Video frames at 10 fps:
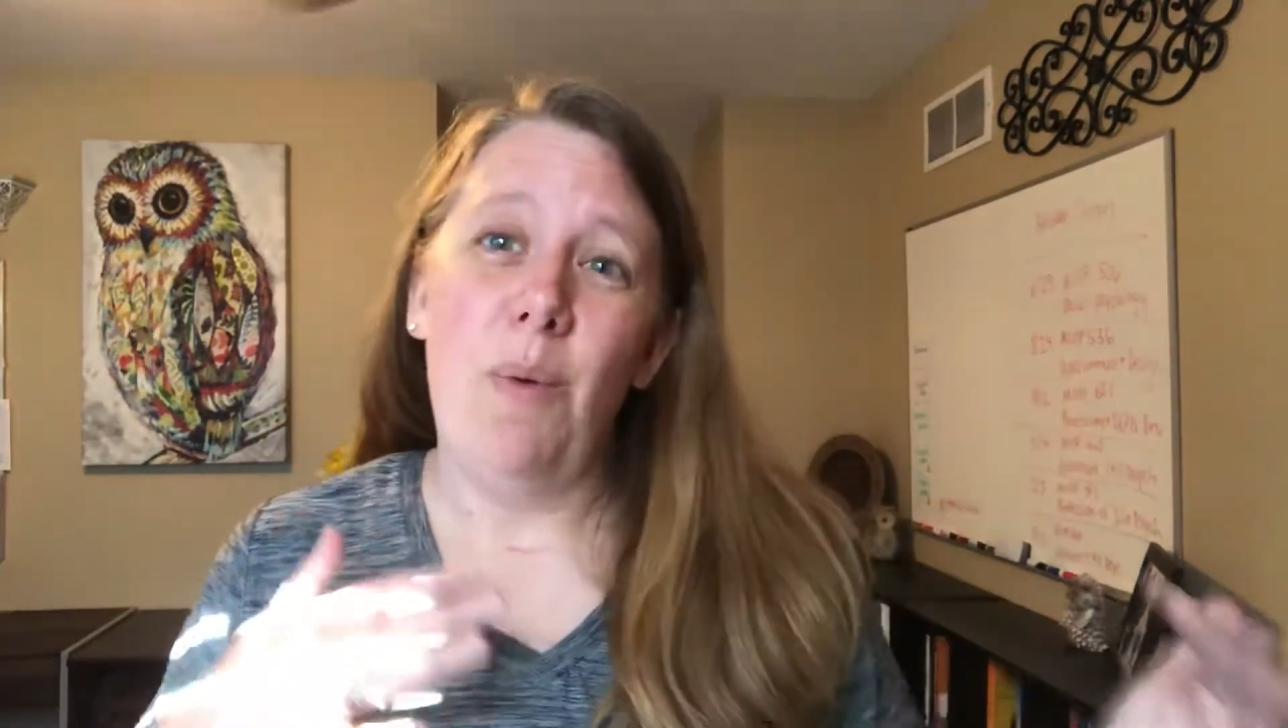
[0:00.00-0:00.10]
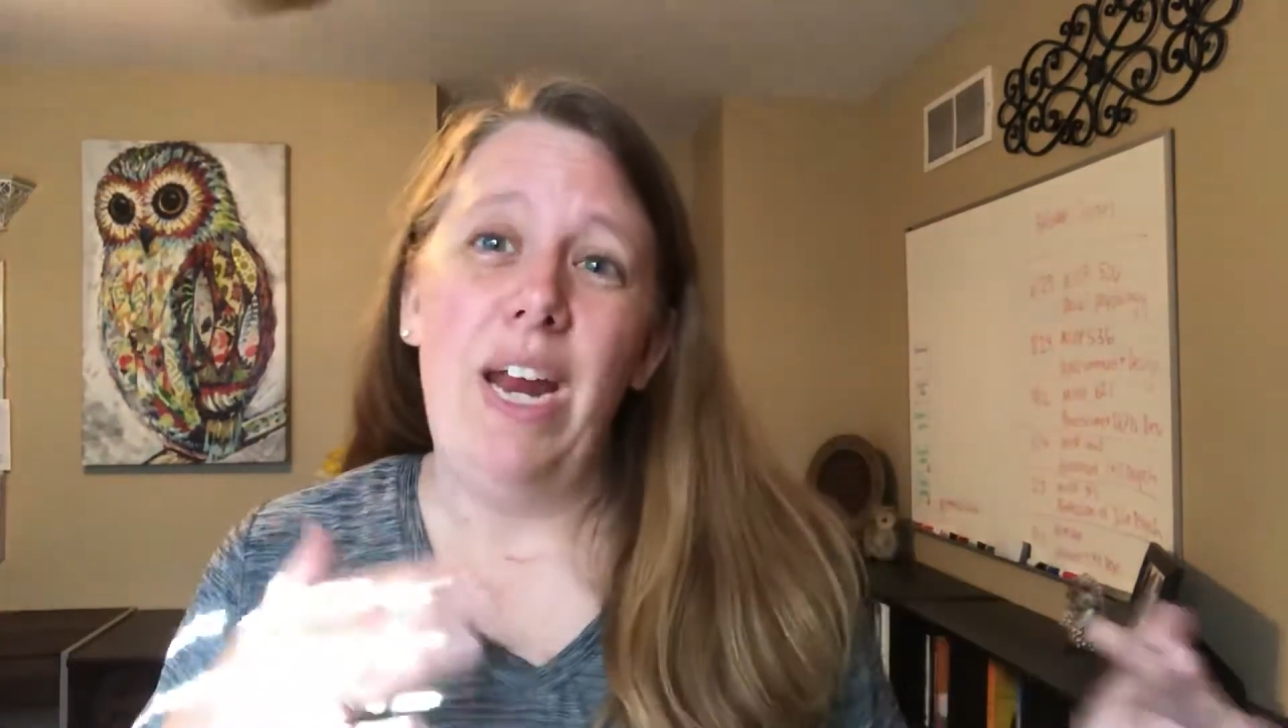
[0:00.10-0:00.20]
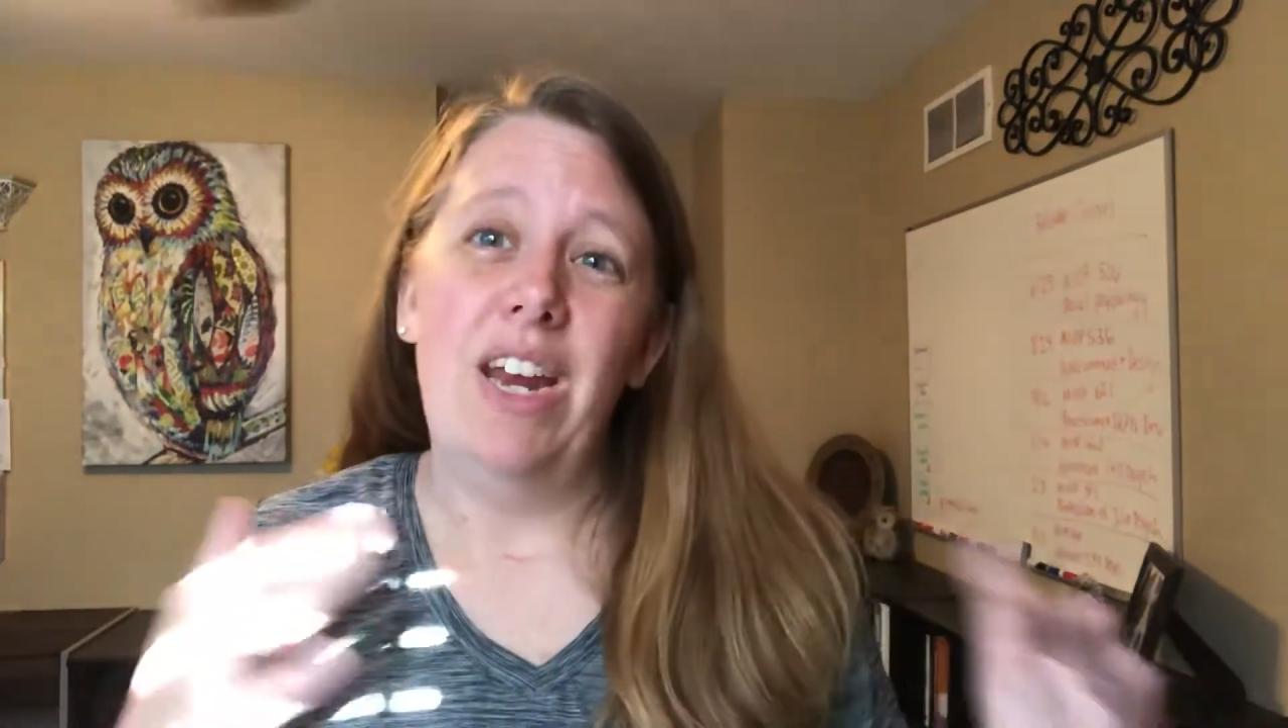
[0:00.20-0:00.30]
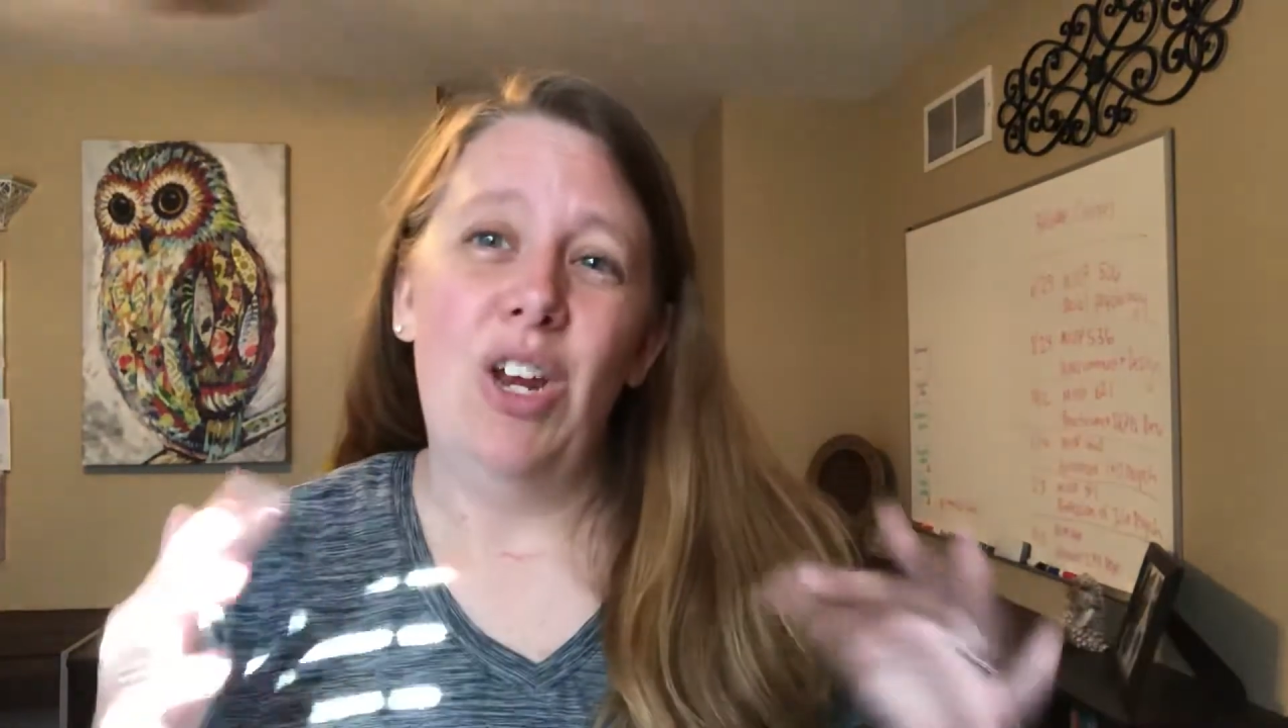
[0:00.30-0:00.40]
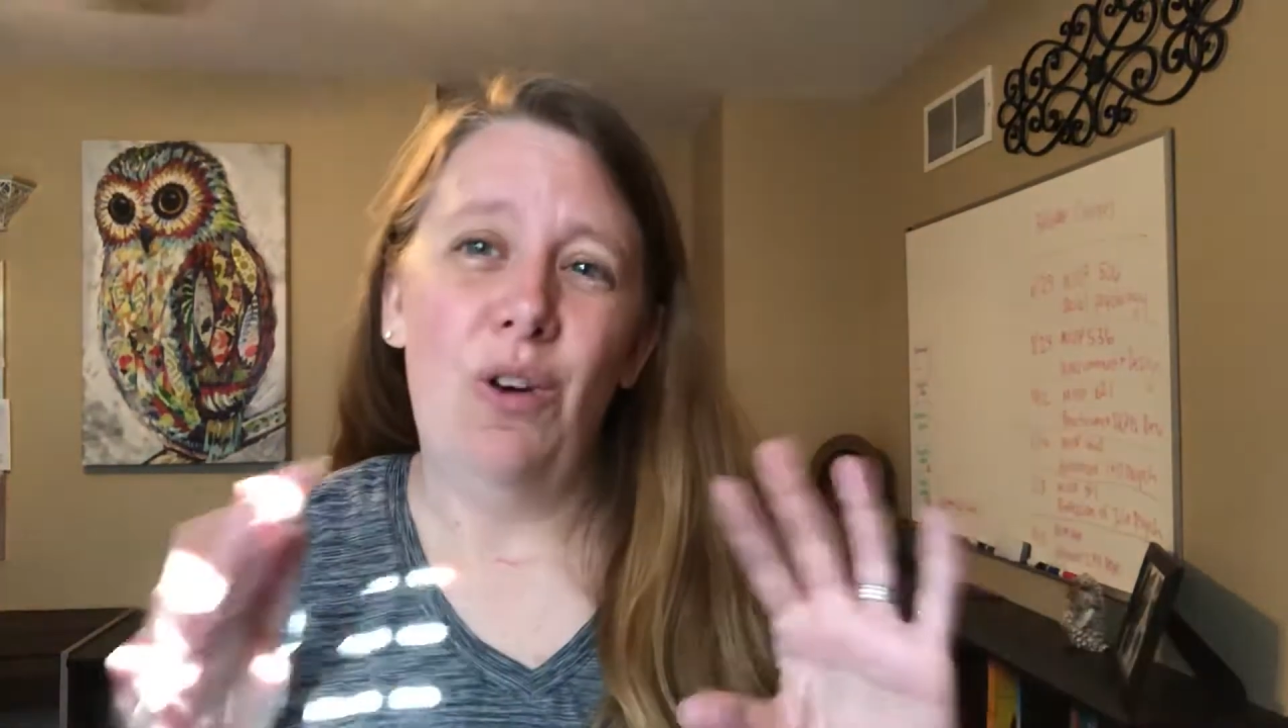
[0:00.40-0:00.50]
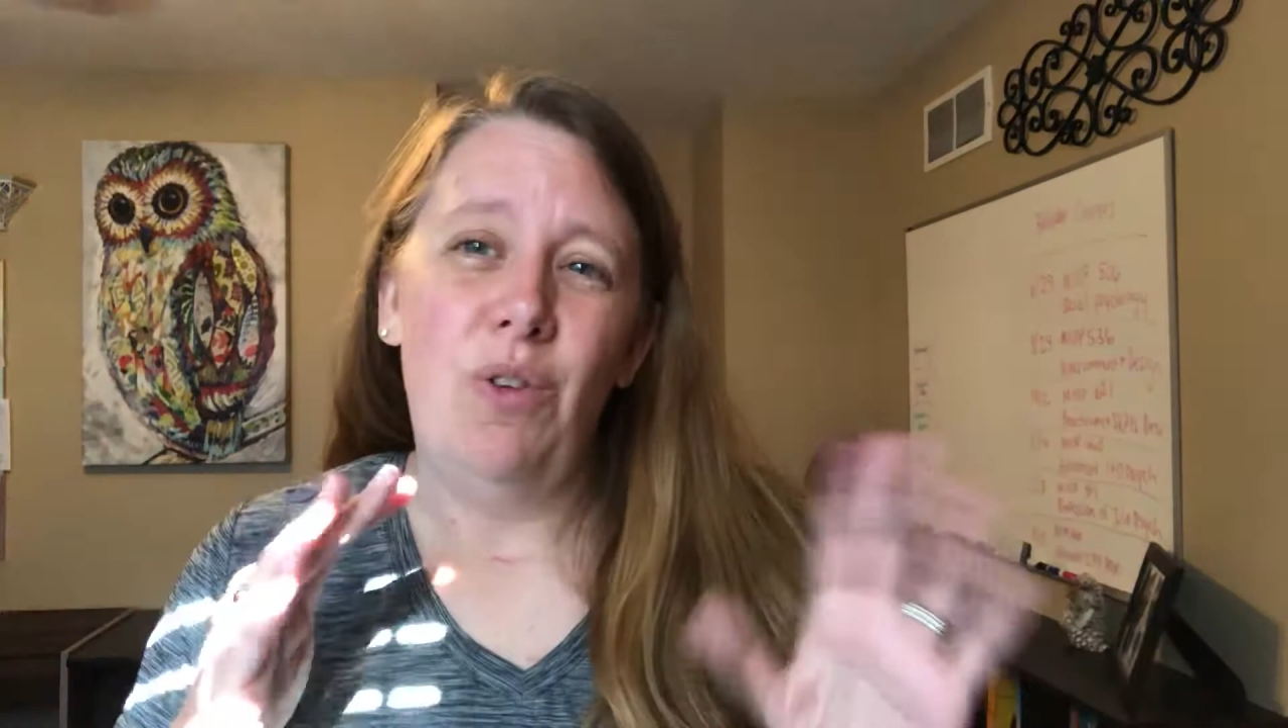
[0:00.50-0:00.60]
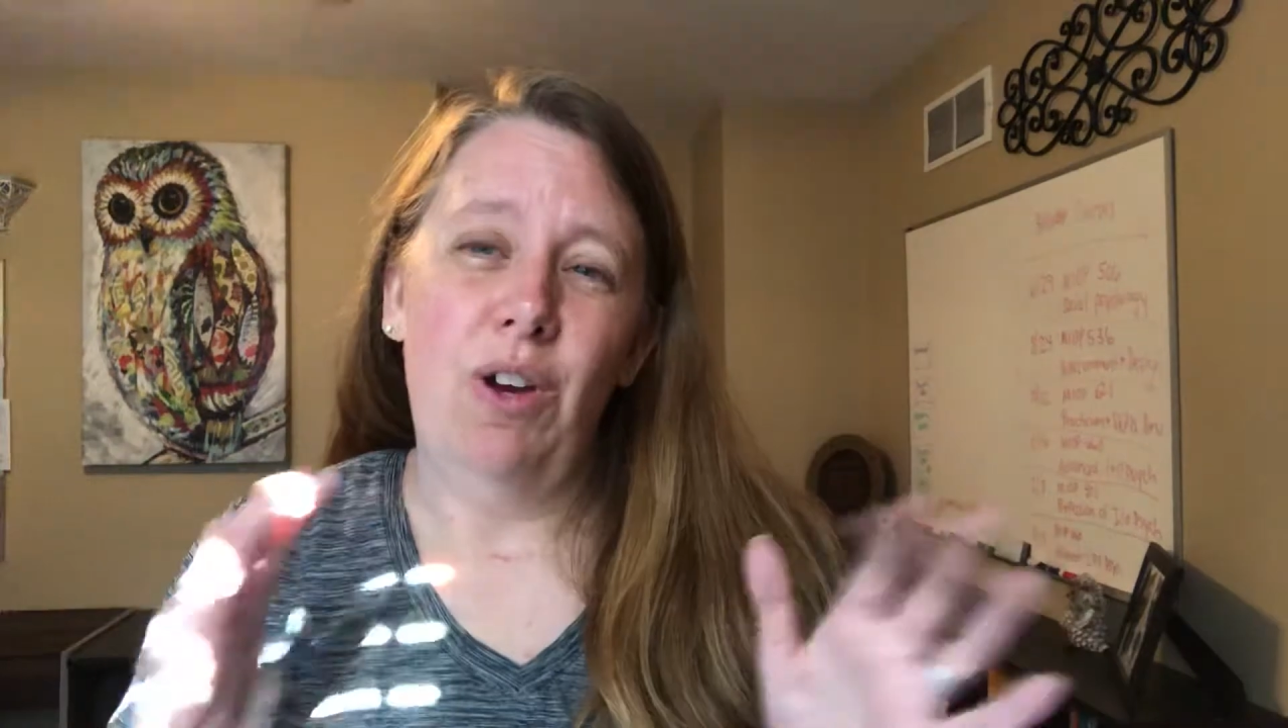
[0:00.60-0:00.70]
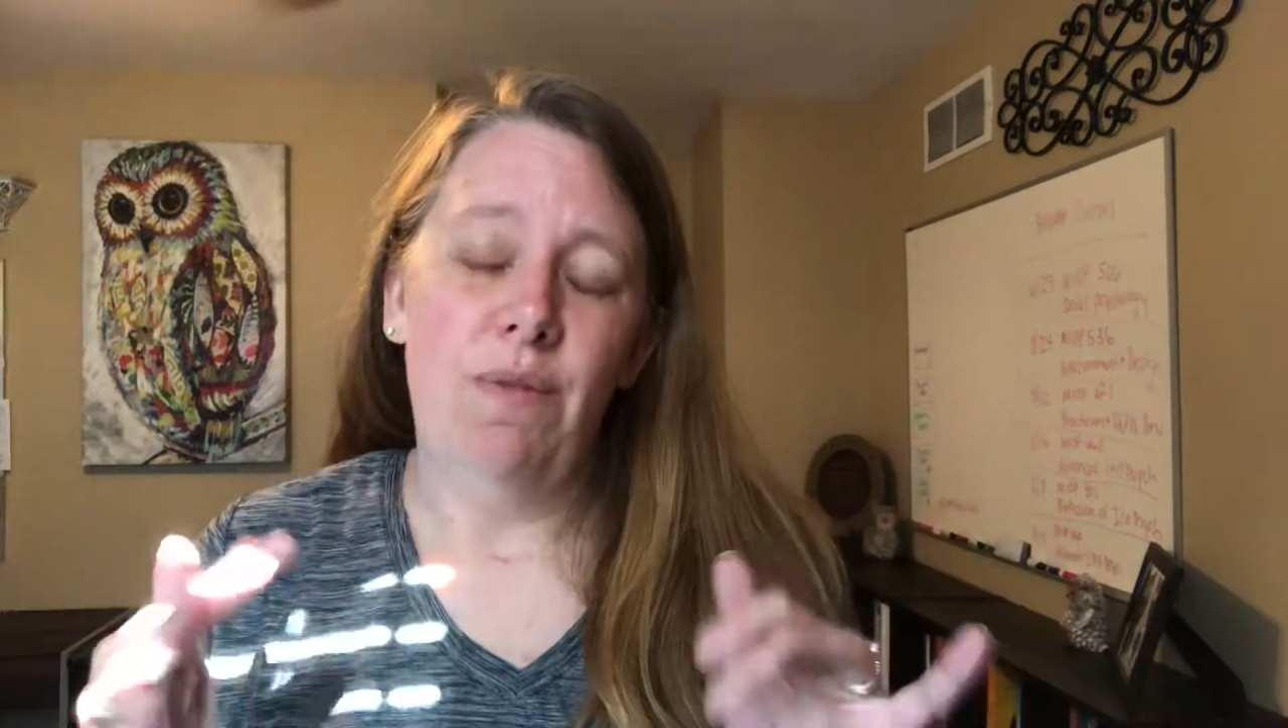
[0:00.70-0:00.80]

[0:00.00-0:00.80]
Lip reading: weight, if you can